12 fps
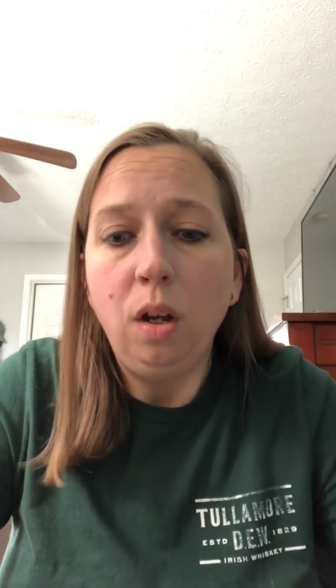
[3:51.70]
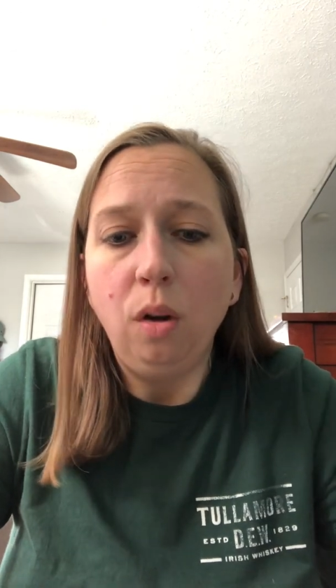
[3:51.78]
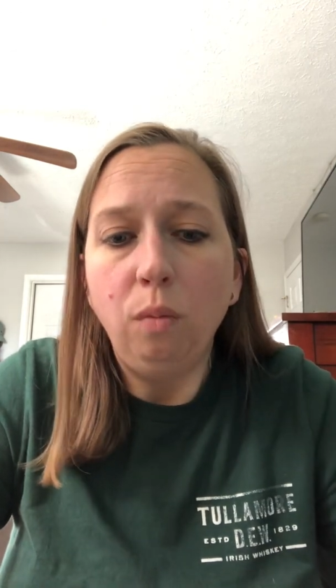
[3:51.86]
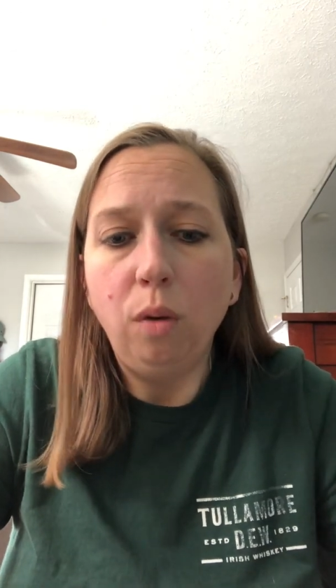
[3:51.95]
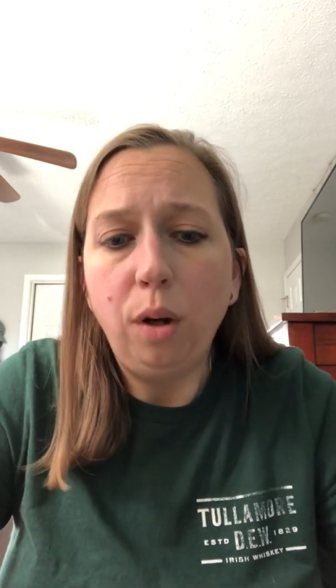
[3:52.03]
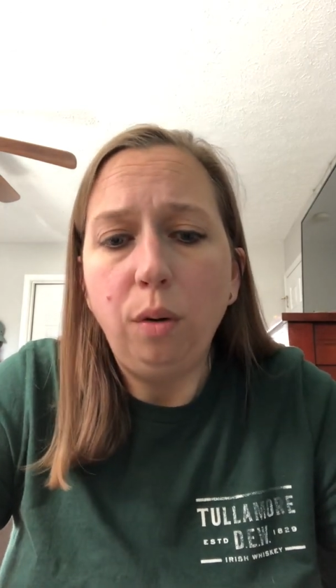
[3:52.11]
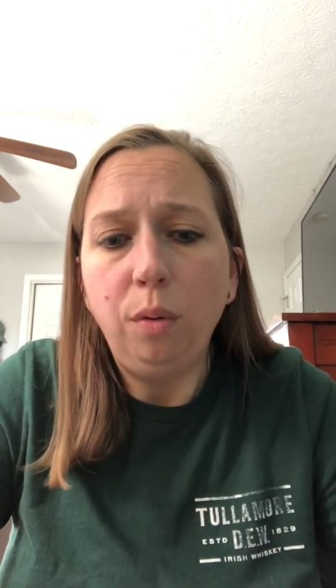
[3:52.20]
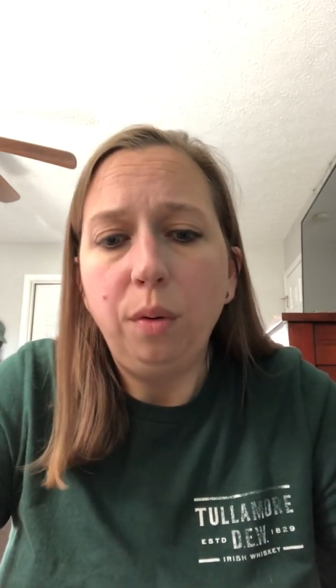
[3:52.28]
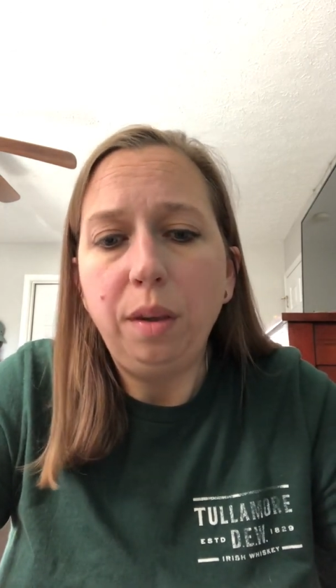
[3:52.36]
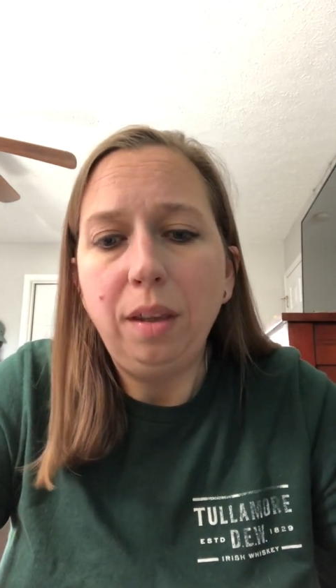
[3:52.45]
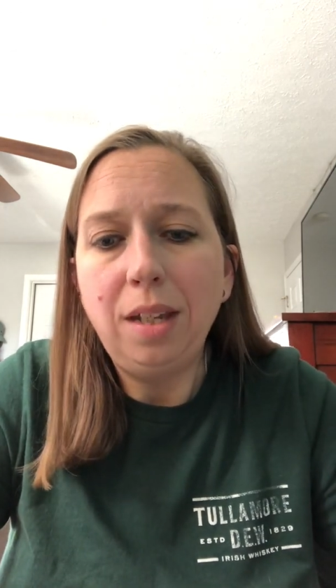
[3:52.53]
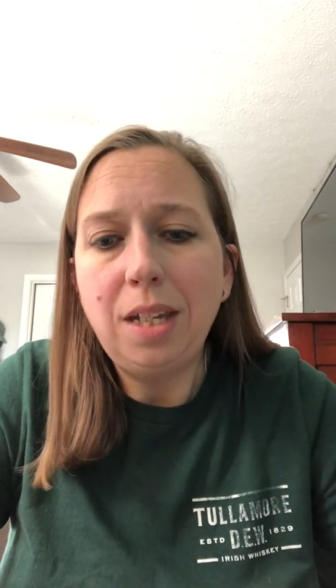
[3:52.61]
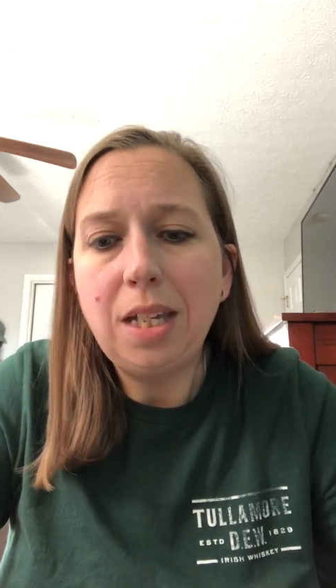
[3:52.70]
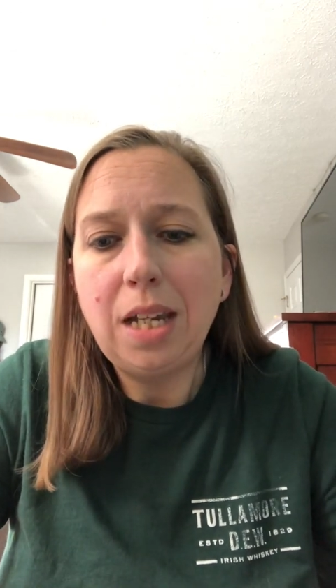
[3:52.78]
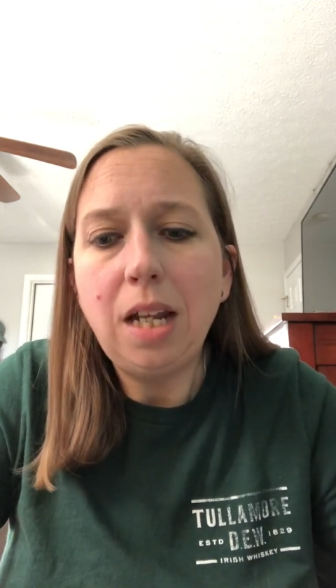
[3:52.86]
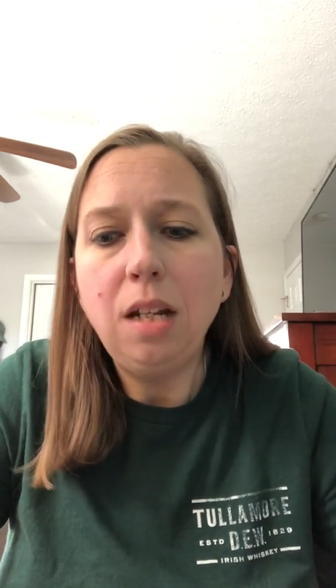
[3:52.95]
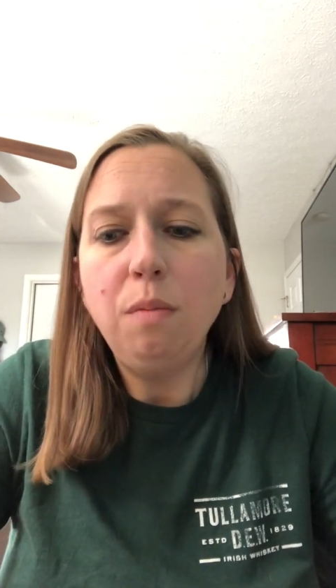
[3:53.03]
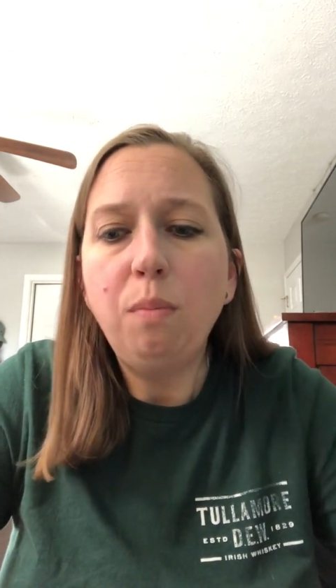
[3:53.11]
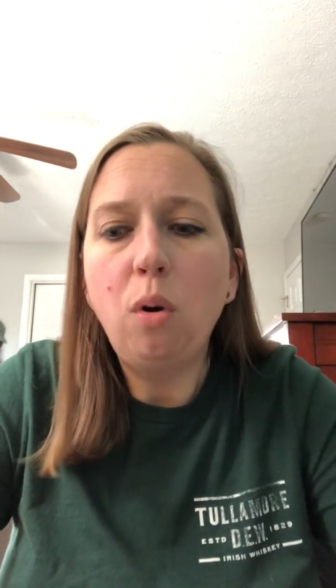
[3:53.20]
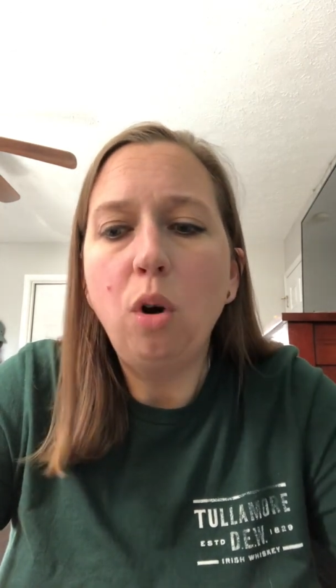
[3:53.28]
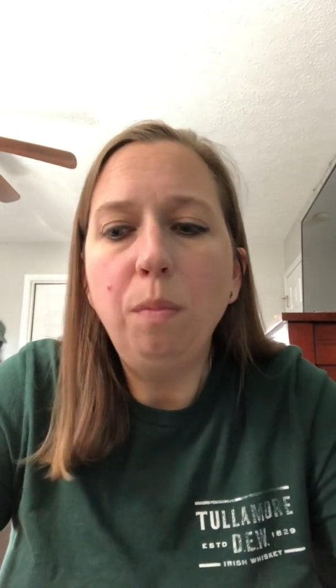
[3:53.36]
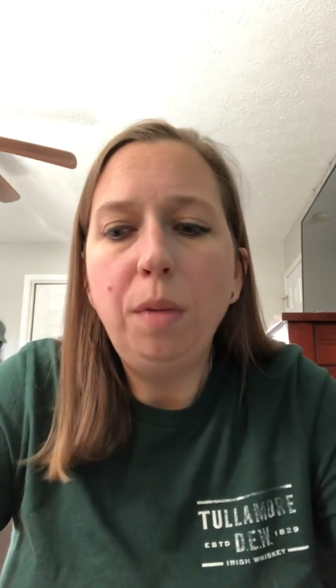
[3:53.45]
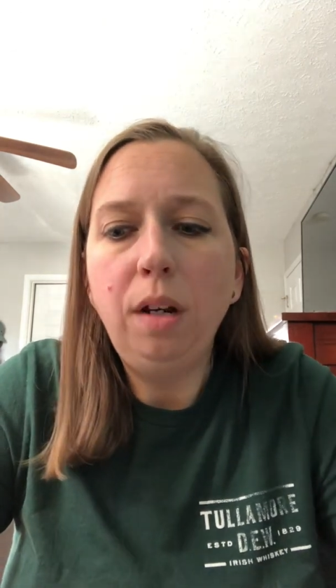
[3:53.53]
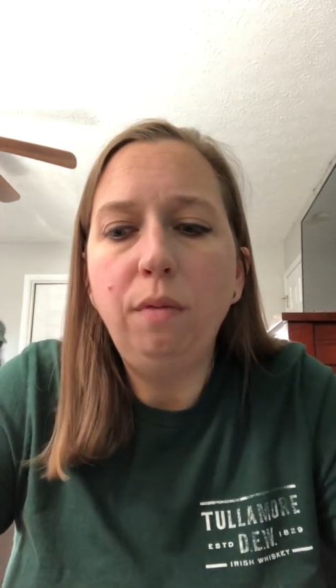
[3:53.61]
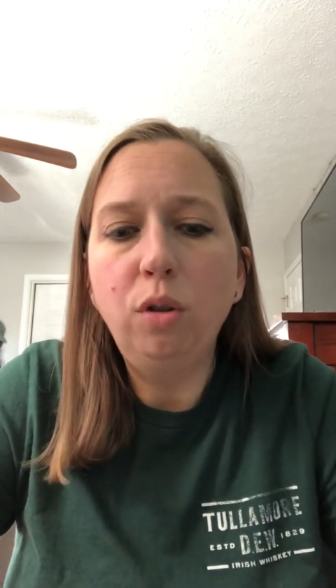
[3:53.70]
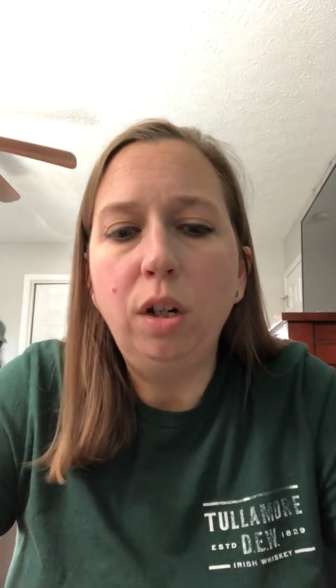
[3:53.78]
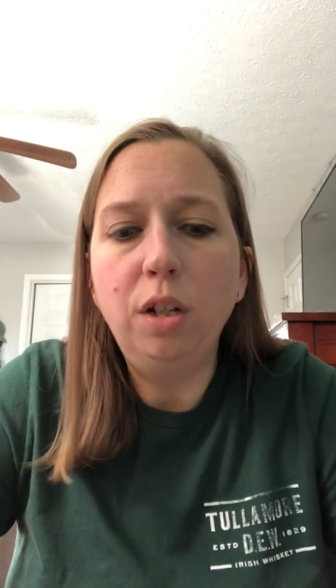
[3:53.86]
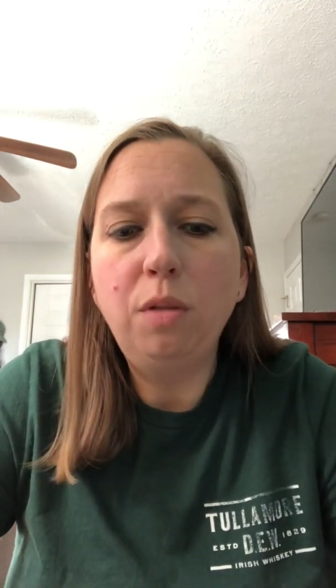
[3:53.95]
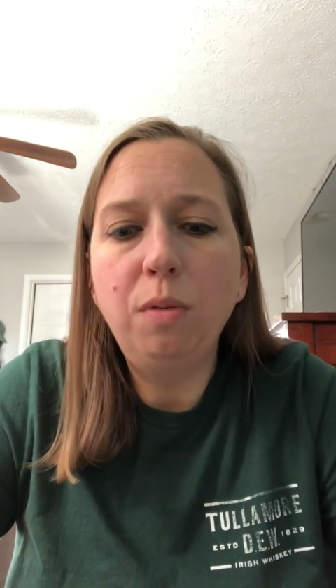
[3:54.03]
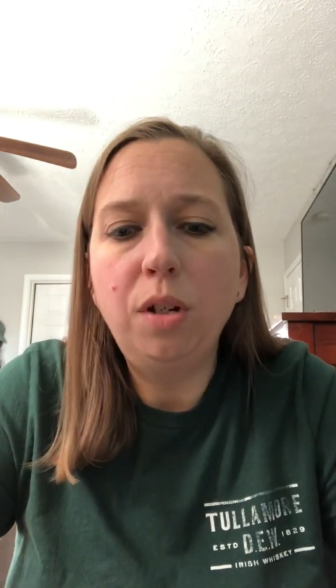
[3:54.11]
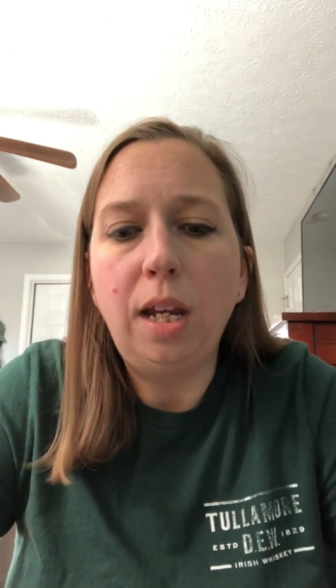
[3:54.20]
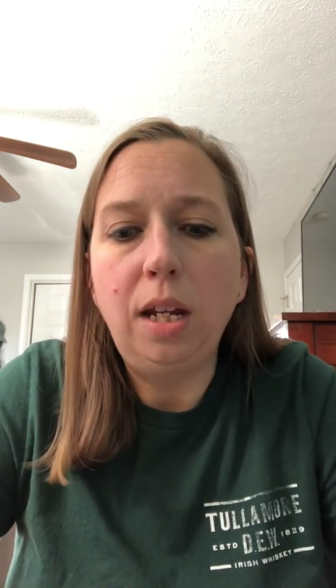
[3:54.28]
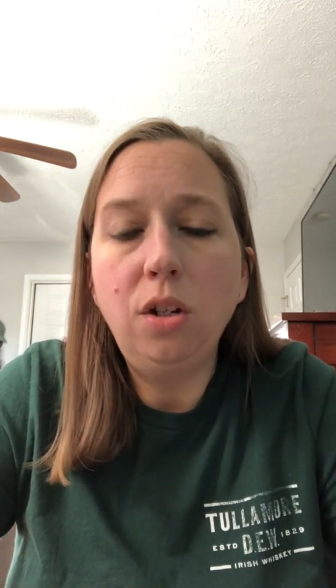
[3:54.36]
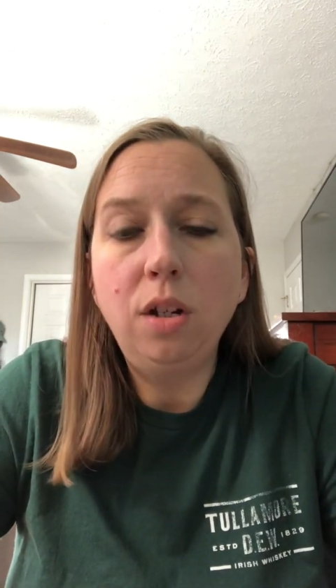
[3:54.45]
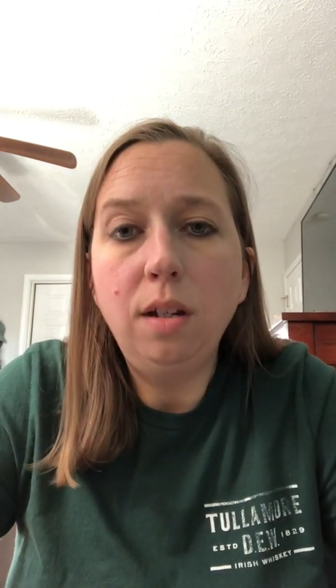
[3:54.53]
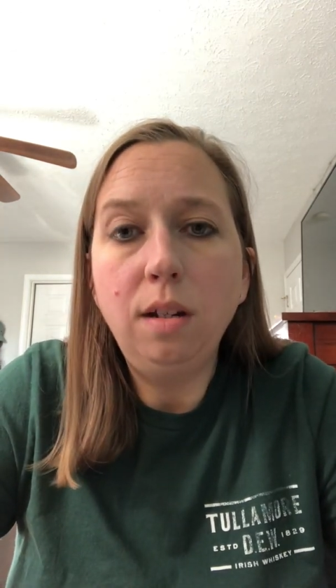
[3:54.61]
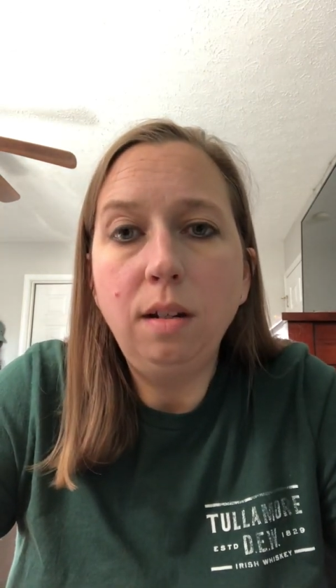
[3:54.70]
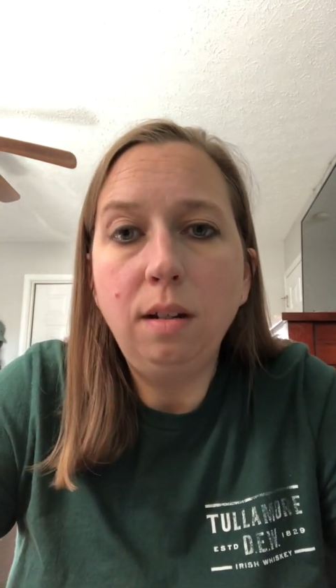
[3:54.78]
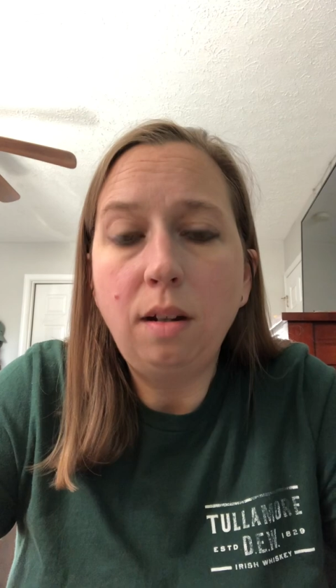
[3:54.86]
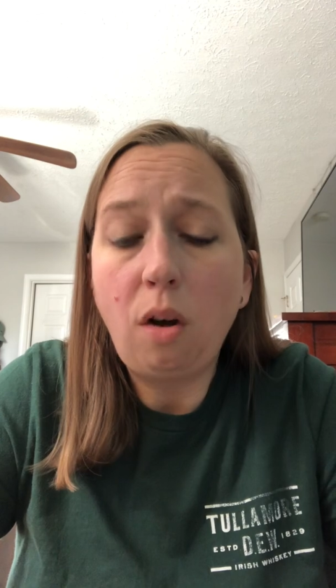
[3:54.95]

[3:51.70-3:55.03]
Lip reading: wrote, the State Department of Transportation